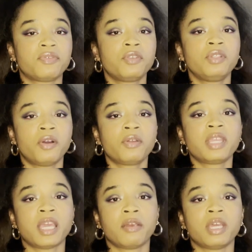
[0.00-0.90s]
if you know
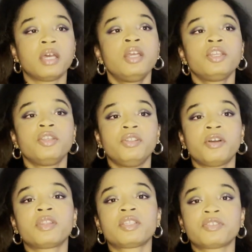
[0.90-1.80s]
the area, you
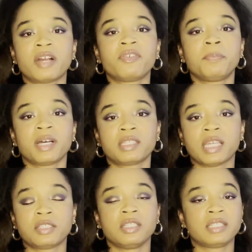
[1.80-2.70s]
know that Stratford bus
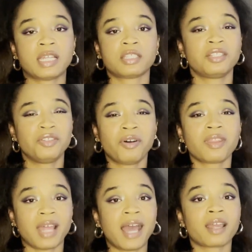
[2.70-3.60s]
station is actually not that